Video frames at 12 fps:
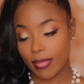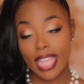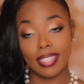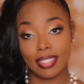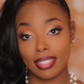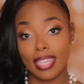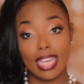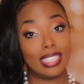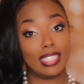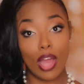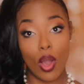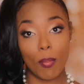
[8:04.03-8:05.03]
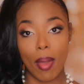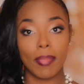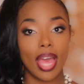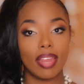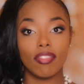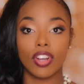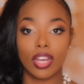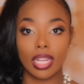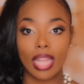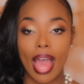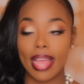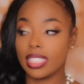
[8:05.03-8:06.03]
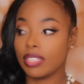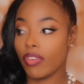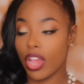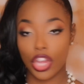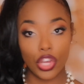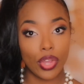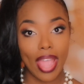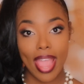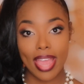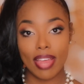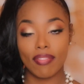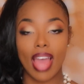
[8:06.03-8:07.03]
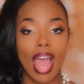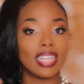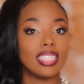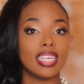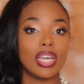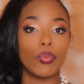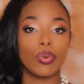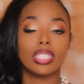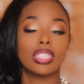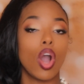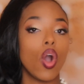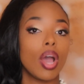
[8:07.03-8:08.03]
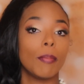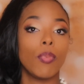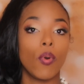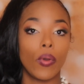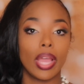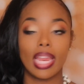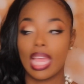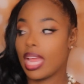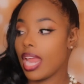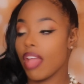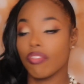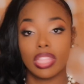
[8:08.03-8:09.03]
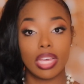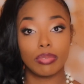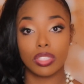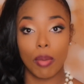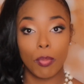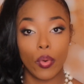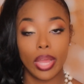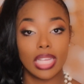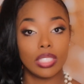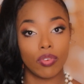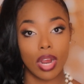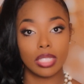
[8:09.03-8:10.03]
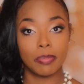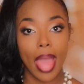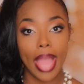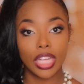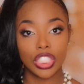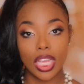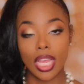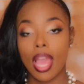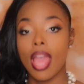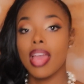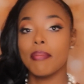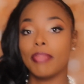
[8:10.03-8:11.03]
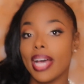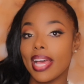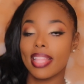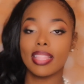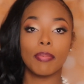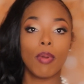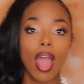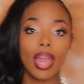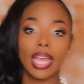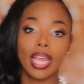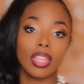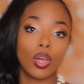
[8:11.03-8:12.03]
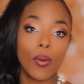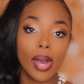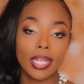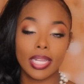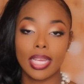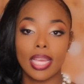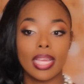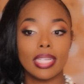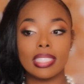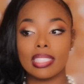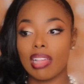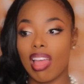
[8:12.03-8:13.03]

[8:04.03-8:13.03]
It's dope. I'm not even gonna lie. It's very creative. The idea was on point, and everything was on point as far as packaging, but the product and the quality is